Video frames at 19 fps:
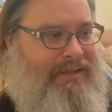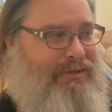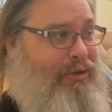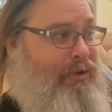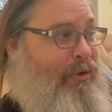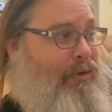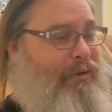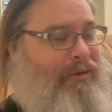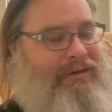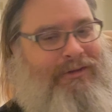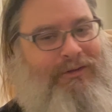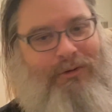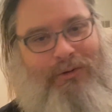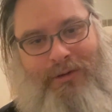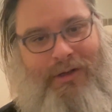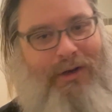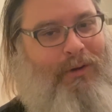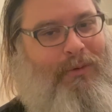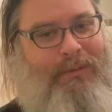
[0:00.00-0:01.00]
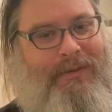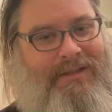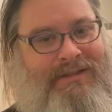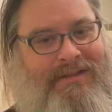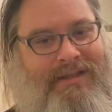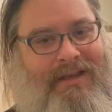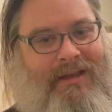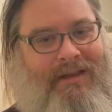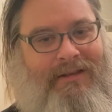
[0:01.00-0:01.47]
So you could
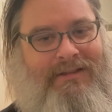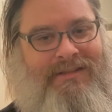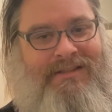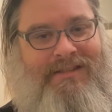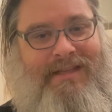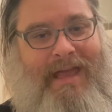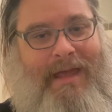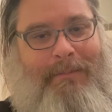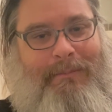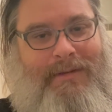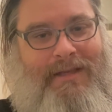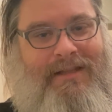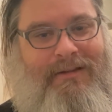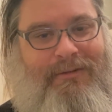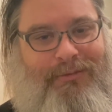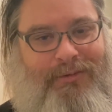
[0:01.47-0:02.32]
always slap me in the